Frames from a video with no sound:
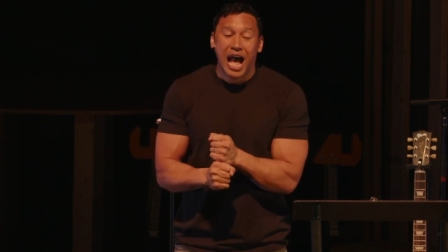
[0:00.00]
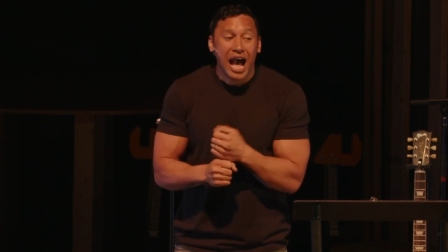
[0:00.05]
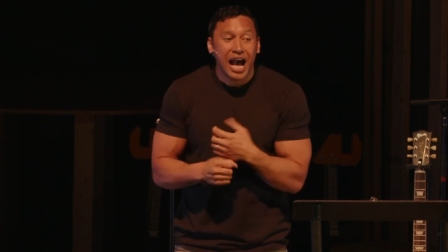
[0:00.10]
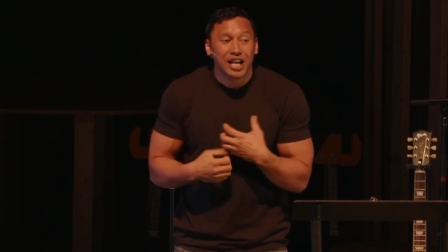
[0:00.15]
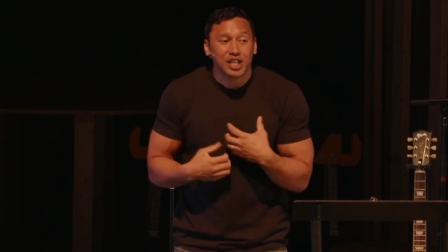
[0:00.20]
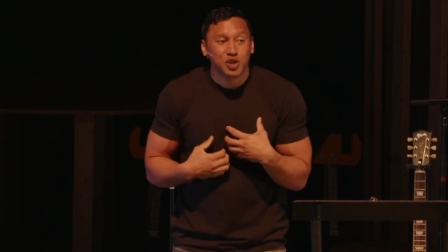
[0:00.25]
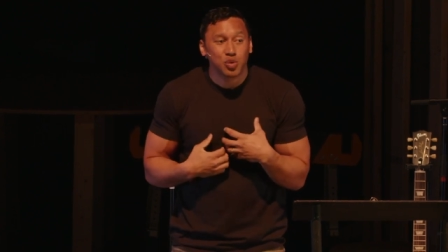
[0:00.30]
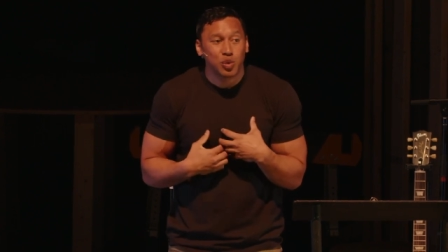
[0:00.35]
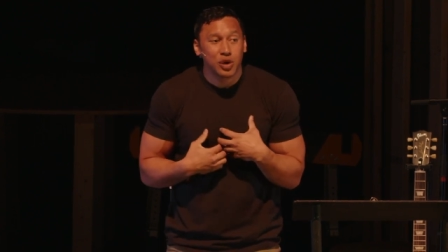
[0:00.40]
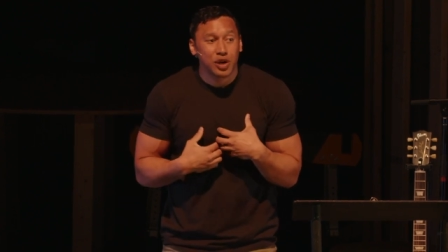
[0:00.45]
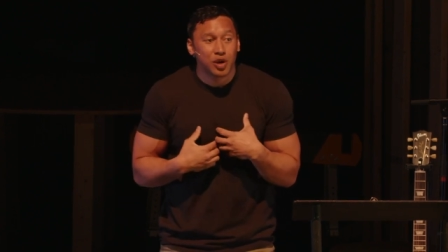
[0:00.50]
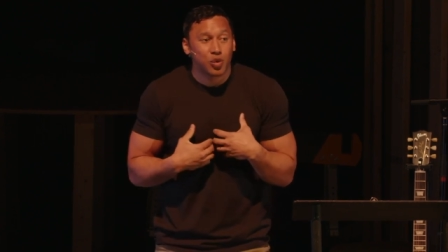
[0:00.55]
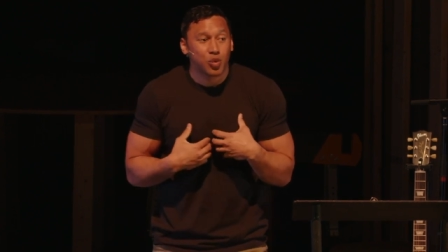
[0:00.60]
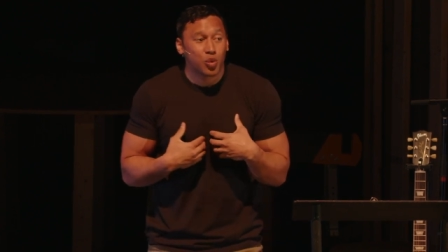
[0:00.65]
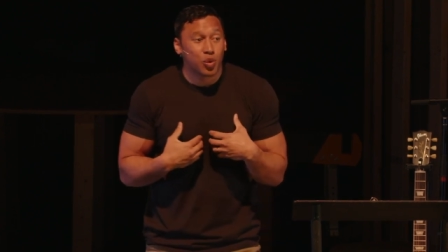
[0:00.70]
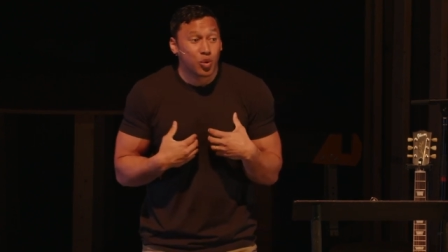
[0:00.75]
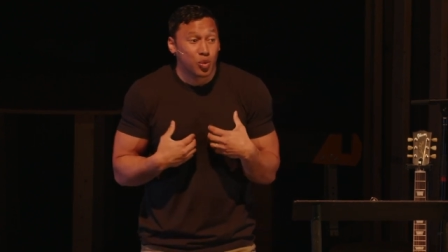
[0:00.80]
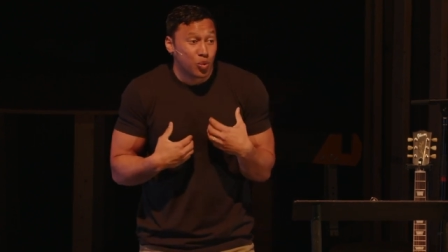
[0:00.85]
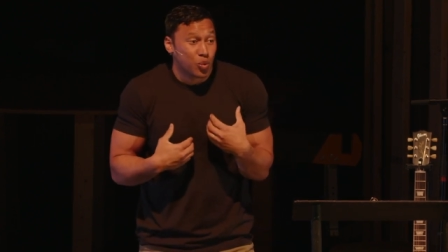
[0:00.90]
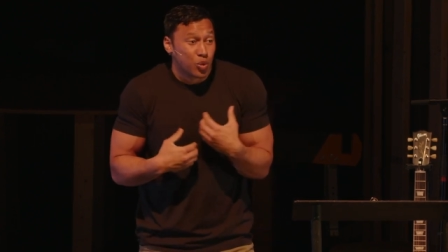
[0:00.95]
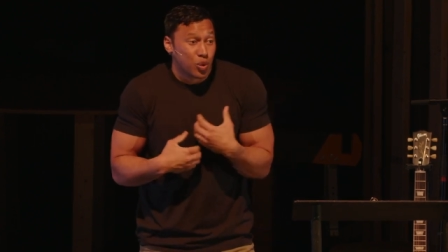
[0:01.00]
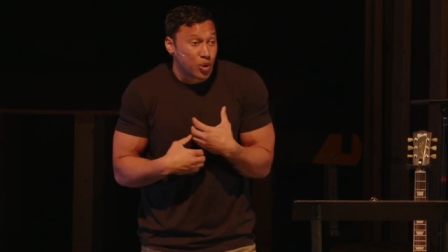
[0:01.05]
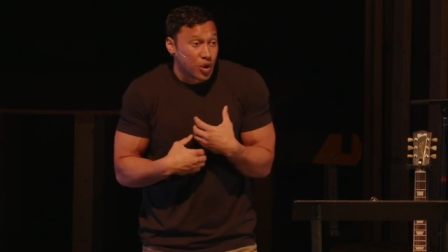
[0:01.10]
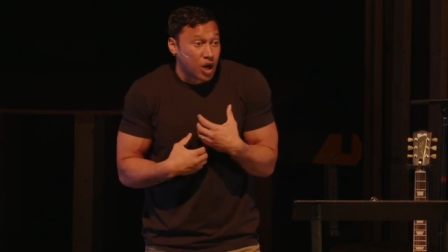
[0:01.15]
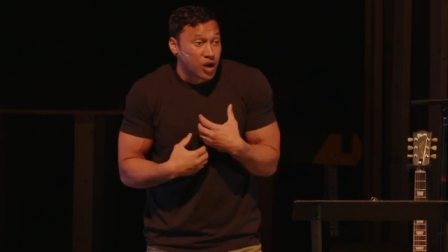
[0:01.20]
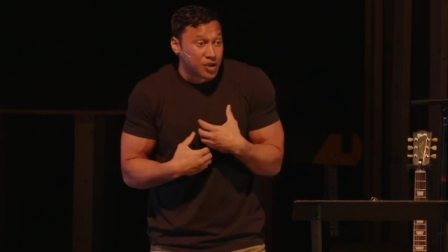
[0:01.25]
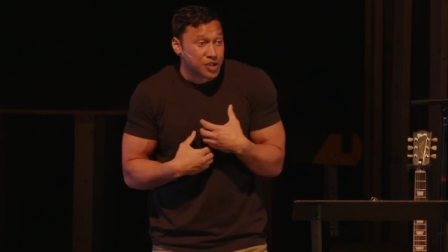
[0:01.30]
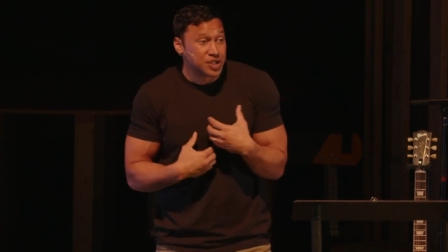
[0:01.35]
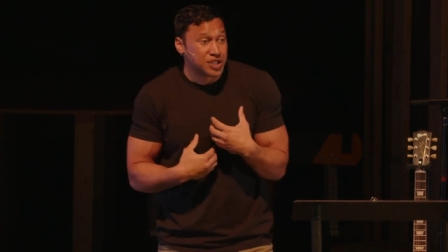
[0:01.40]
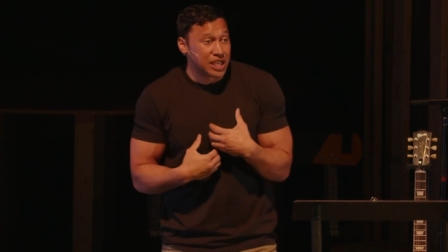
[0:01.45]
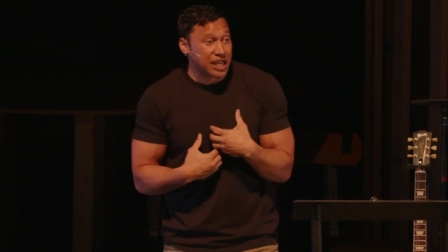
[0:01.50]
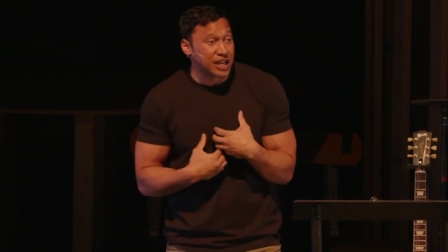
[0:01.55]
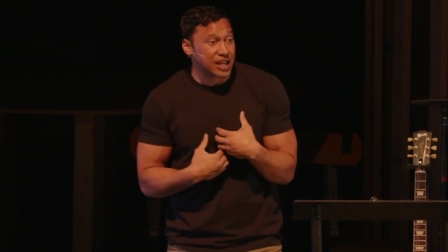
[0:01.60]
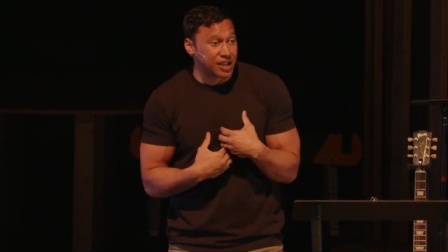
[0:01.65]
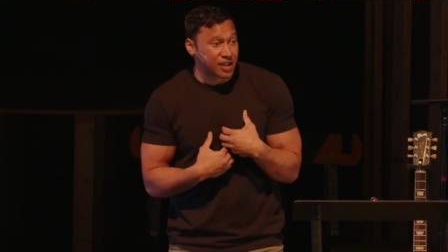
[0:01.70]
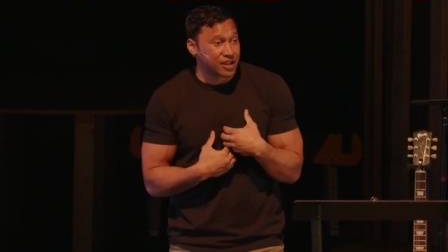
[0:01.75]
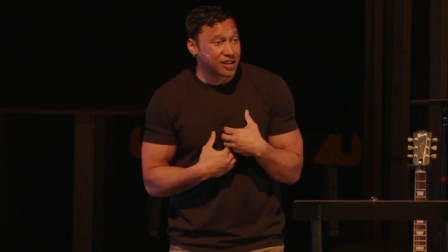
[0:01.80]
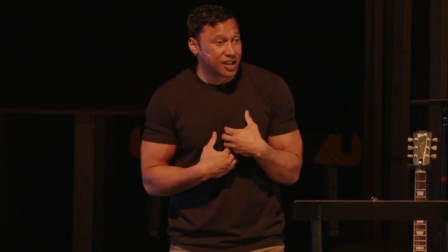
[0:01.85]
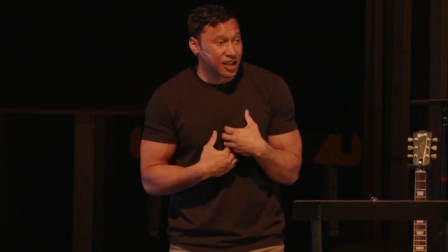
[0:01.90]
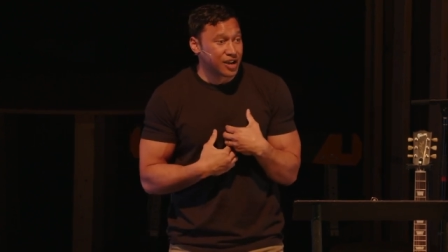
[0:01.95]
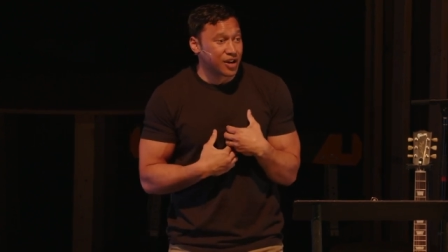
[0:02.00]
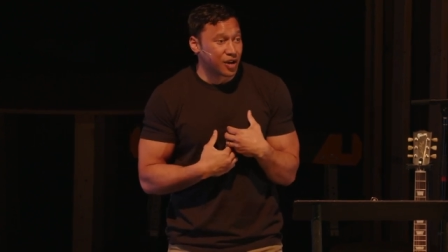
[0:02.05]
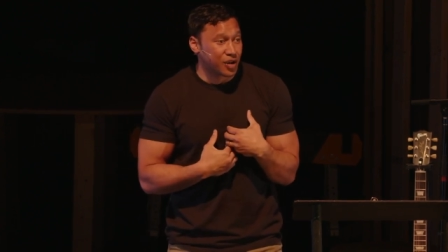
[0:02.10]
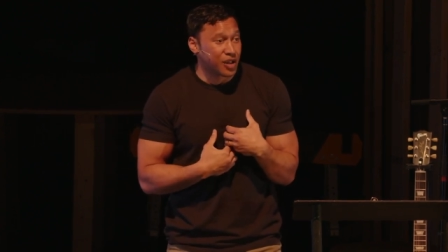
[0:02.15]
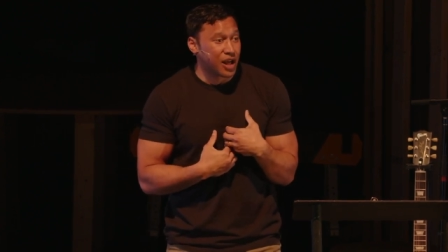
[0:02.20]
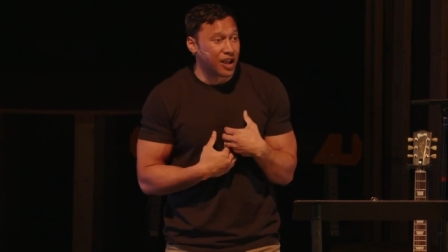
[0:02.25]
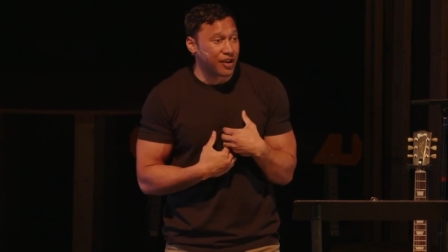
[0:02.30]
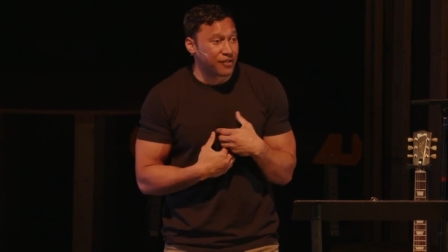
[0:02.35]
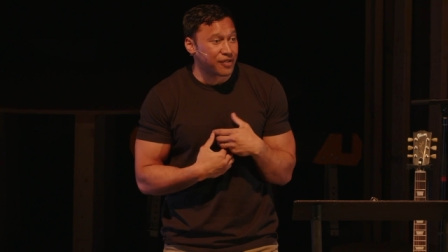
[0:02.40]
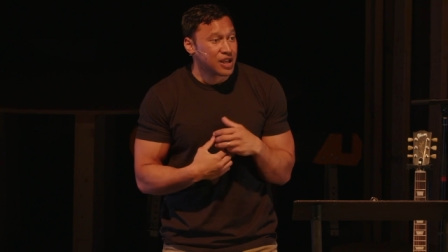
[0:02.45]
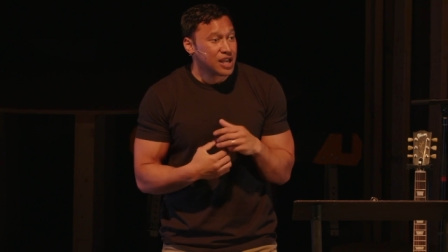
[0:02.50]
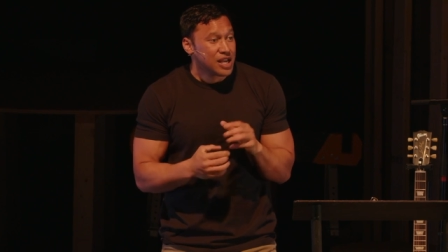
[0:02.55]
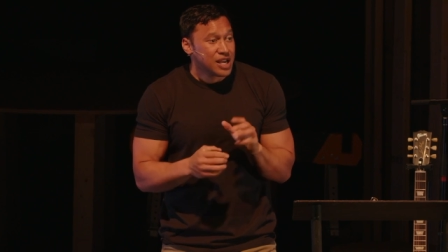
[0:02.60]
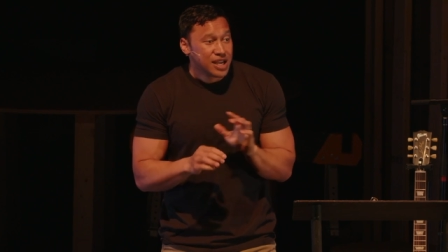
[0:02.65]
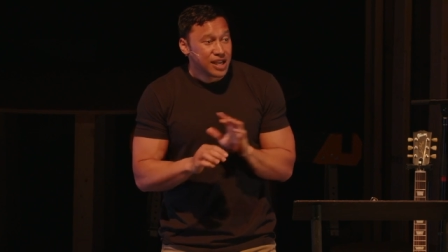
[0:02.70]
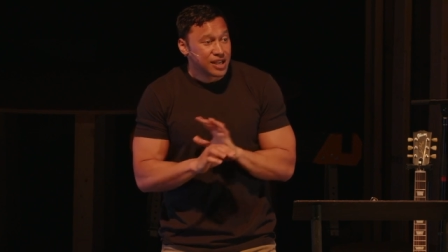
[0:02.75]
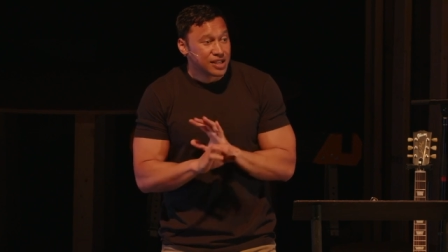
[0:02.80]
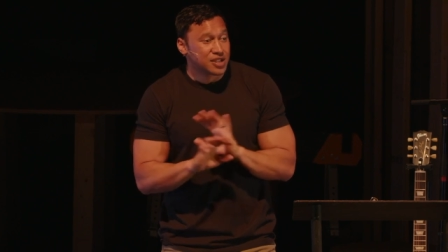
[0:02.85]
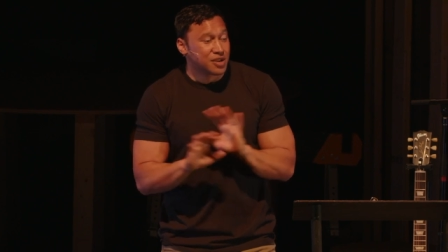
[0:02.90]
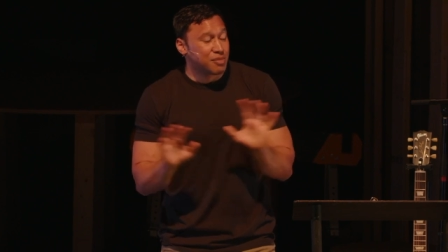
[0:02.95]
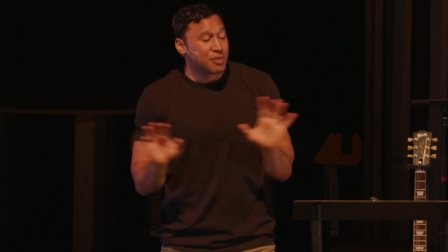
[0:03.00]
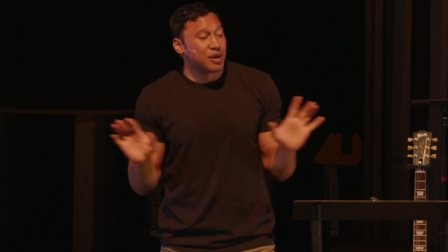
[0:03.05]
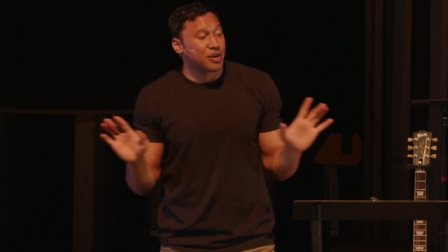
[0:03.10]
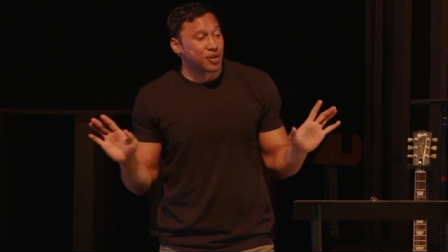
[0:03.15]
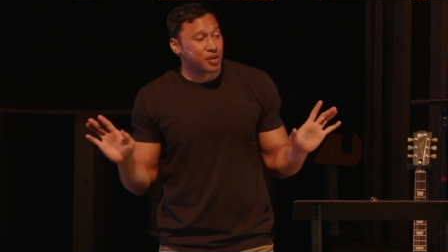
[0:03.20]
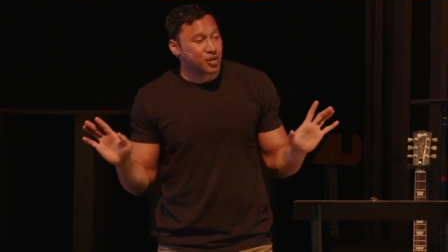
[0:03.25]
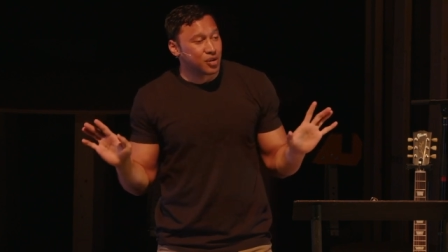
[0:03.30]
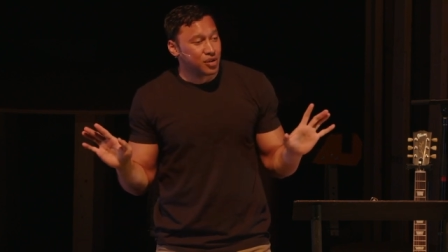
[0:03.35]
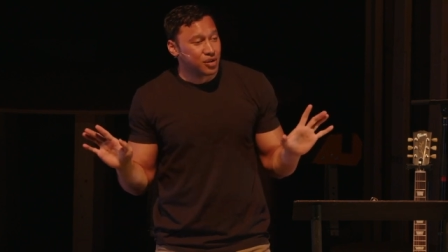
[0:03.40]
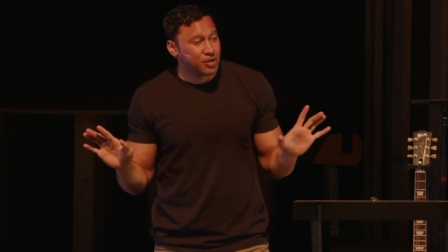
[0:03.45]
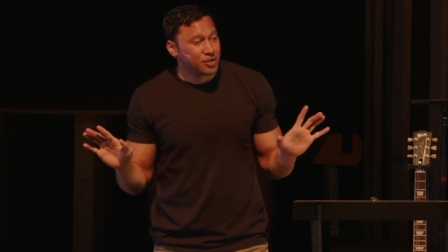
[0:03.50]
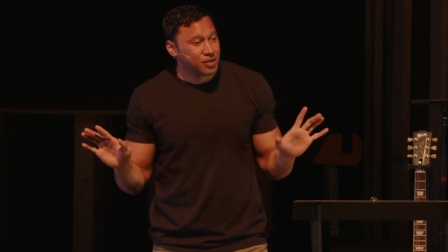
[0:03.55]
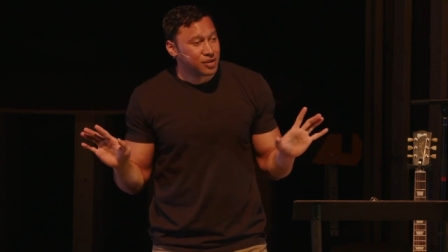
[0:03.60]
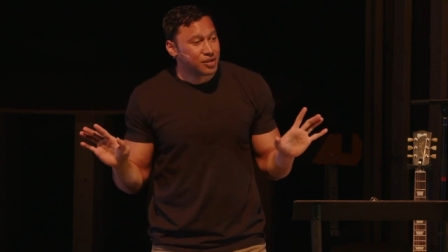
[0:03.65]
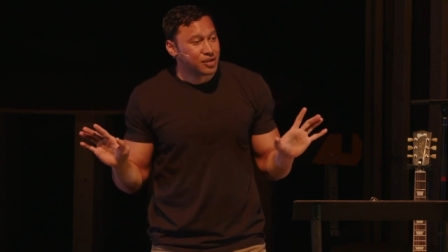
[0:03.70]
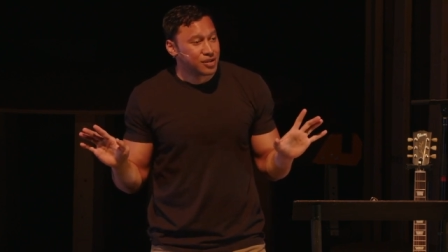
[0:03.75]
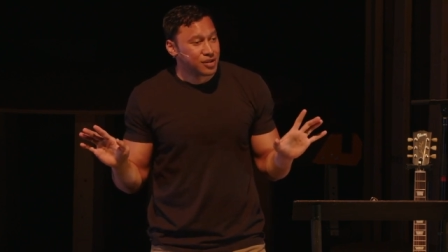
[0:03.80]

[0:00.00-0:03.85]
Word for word: as we are sinning in our life is a miracle.